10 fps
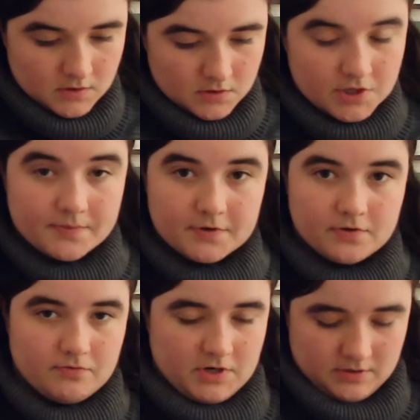Chapter
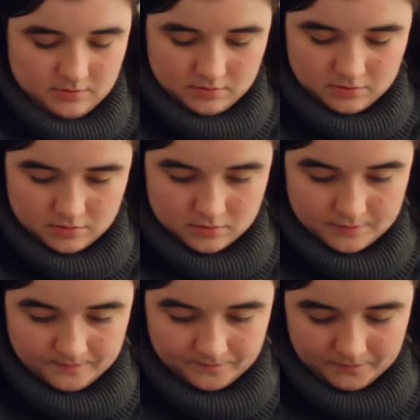3.
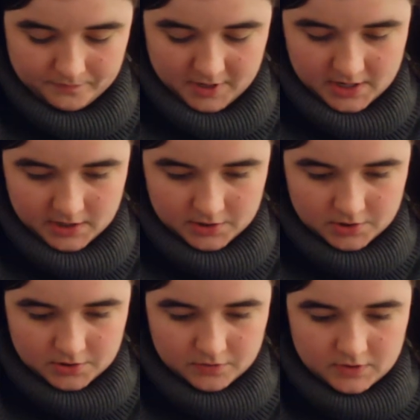Page
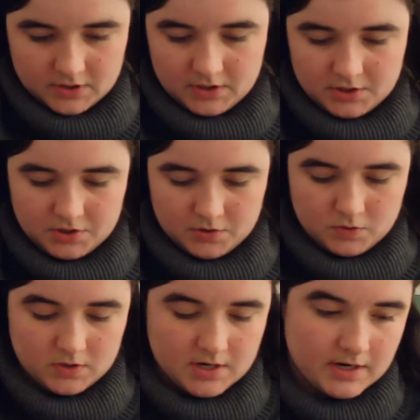
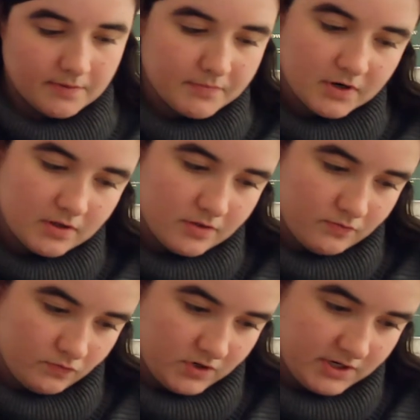232, number
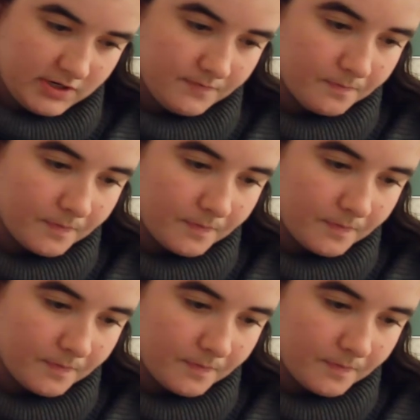3.